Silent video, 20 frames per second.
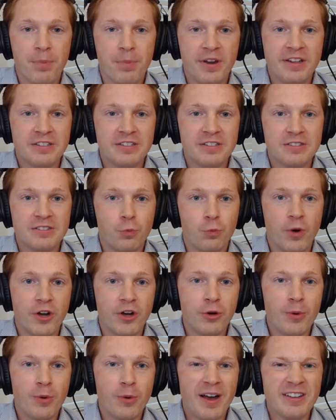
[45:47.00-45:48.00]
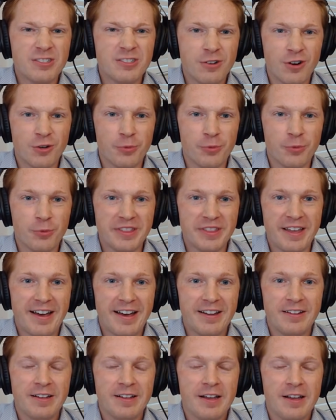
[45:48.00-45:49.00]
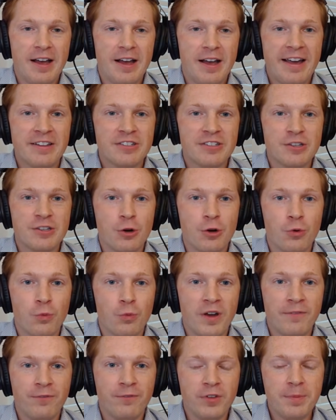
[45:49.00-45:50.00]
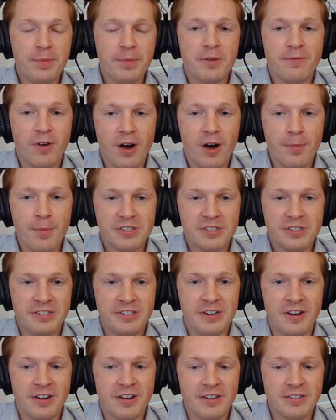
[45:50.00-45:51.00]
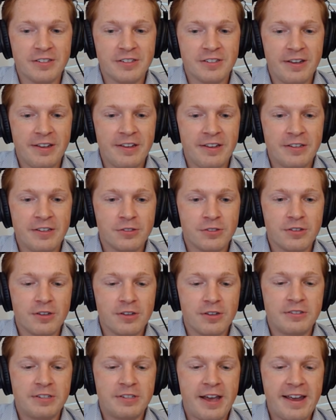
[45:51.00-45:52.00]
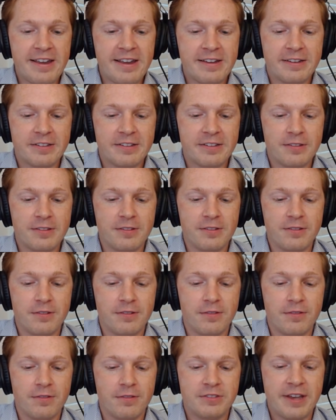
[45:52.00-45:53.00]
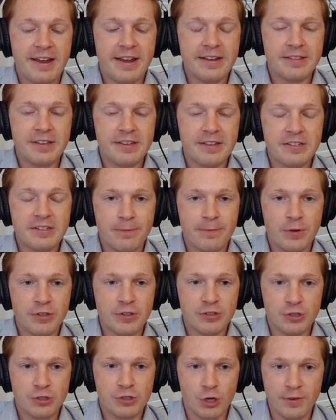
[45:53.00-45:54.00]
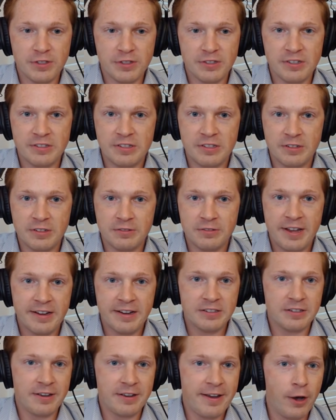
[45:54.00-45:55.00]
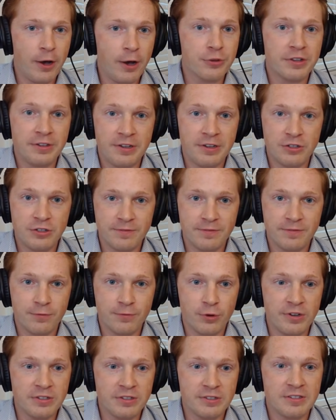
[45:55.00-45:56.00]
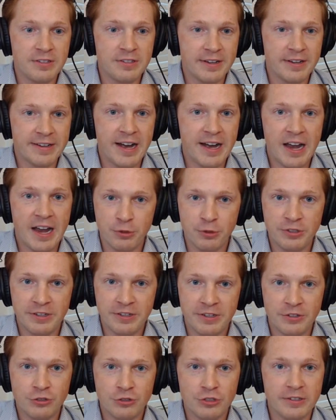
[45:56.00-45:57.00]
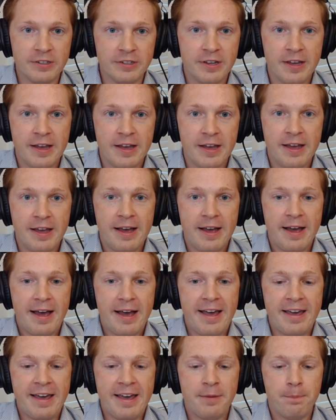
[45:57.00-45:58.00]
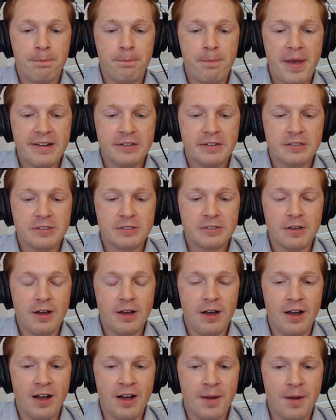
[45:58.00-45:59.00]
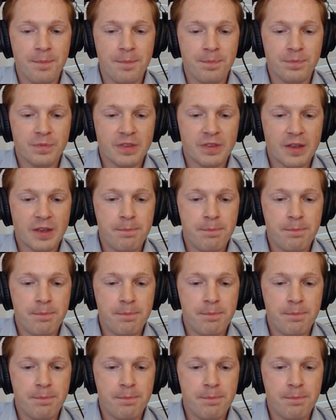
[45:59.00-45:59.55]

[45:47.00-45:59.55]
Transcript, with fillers: But it's, where do I start with that? And so what Flip the Pharmacy does is take take these different services and takes a health condition, for instance, like hypertension, and makes um,